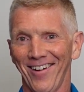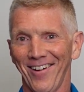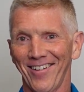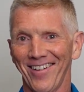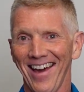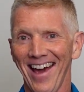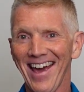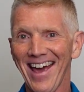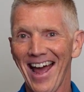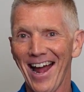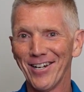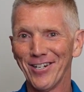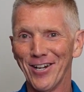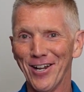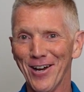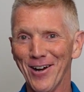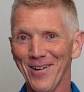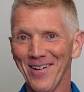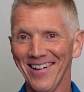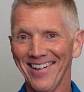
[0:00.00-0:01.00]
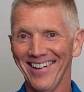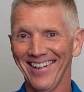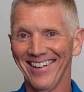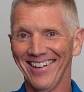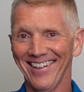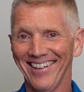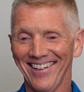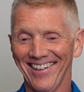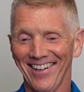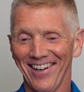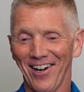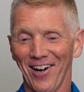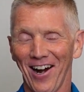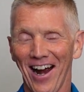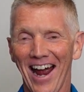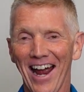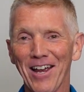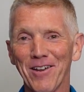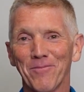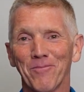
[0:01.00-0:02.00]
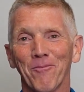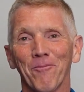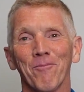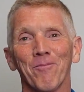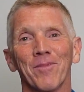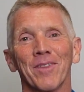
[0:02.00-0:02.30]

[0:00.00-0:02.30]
Okay, how'd you do? All right,